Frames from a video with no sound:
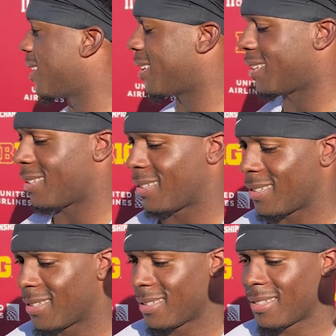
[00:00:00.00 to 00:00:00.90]
that. How
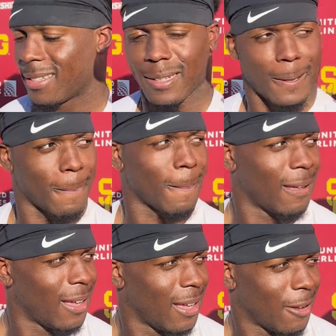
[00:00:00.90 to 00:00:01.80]
do you like your steak?
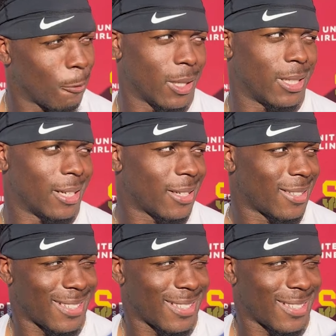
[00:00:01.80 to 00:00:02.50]
Well done.